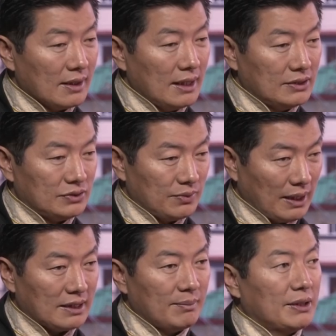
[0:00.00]
As you
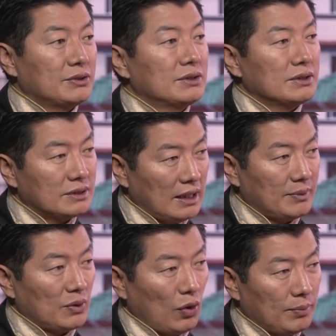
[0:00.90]
rightly mentioned, I've
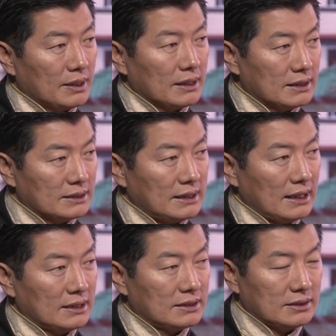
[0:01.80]
been lobbying in the
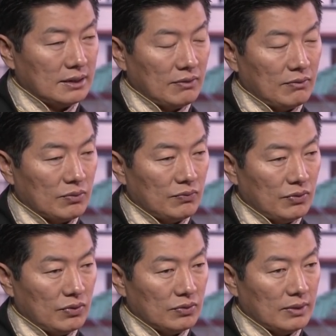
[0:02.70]
Senate
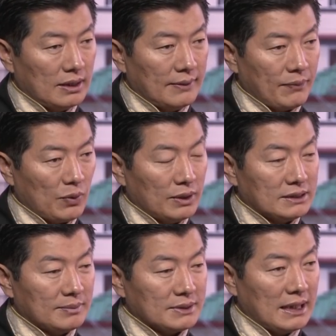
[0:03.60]
for quite
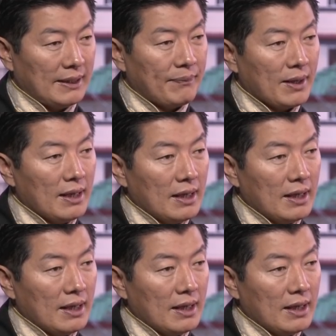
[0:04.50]
some time,